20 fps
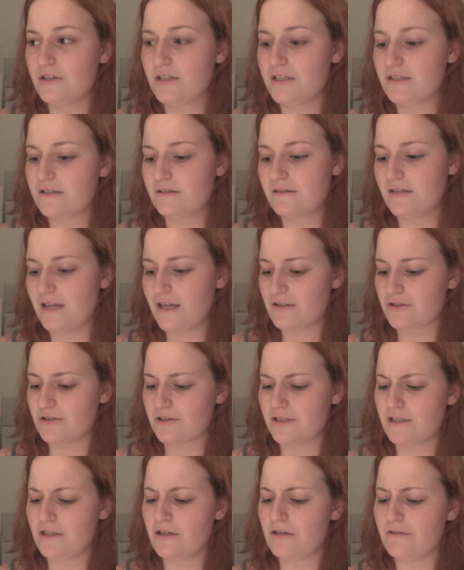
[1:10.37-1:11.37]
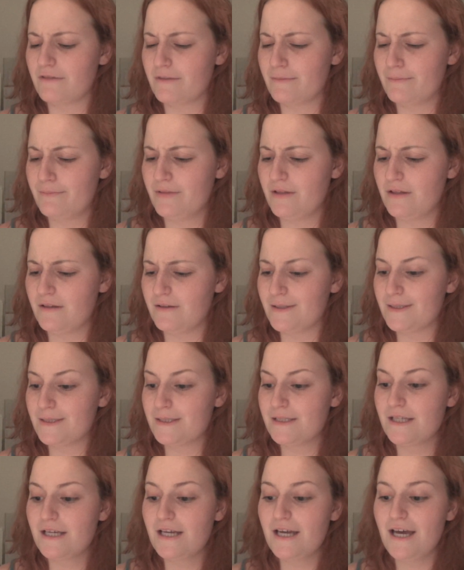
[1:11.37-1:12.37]
He's actually not replied,
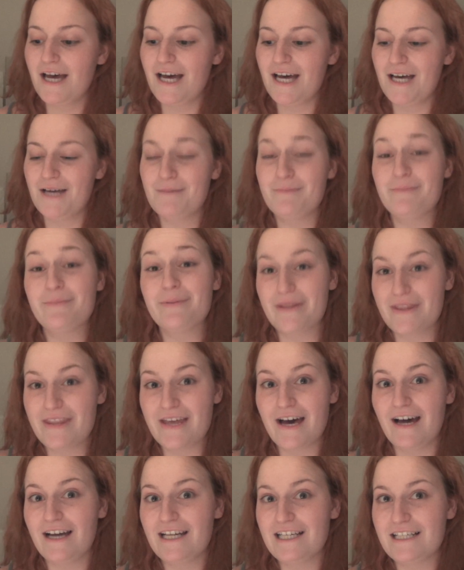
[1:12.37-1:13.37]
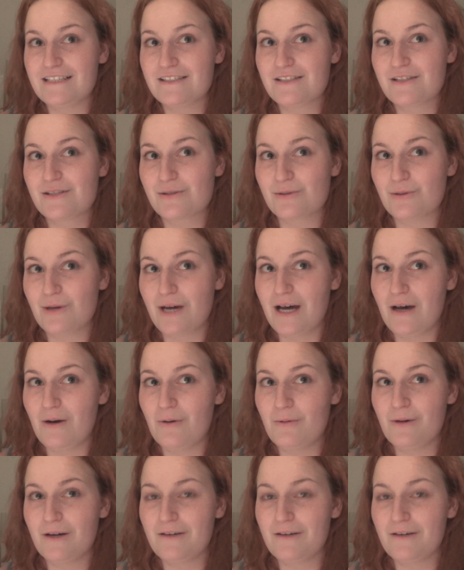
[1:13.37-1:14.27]
but that I need to sort out.